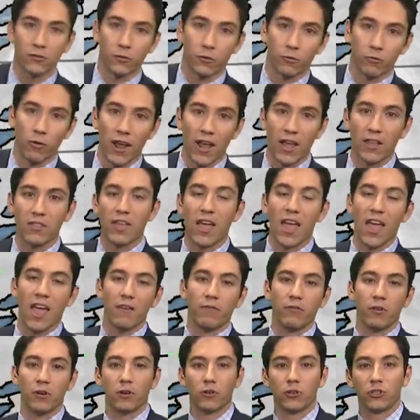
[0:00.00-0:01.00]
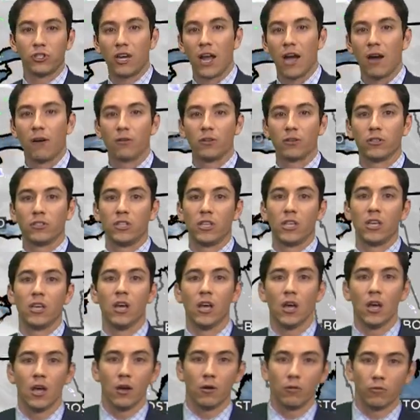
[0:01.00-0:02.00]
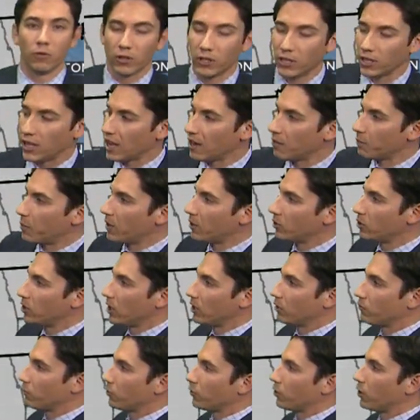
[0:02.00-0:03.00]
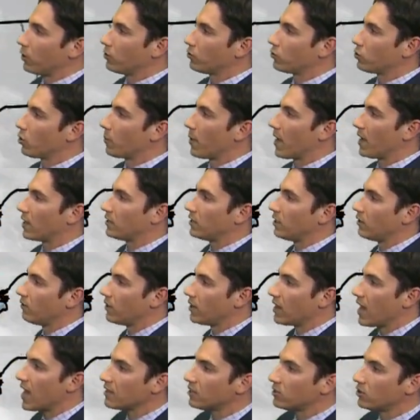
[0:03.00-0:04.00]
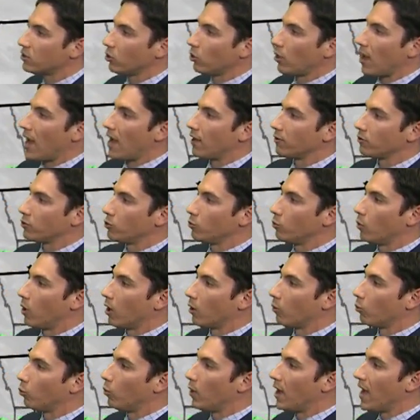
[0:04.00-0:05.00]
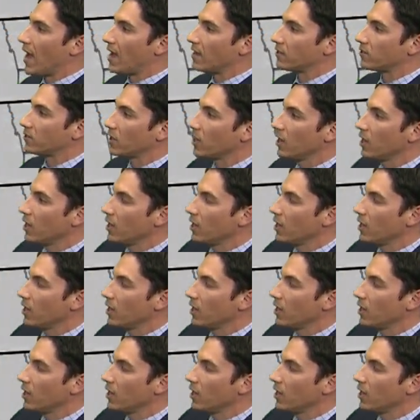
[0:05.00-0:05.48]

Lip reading: for rain, the heavier showers, the really kind of better chance for thunderstorm activity. That's still out to our west.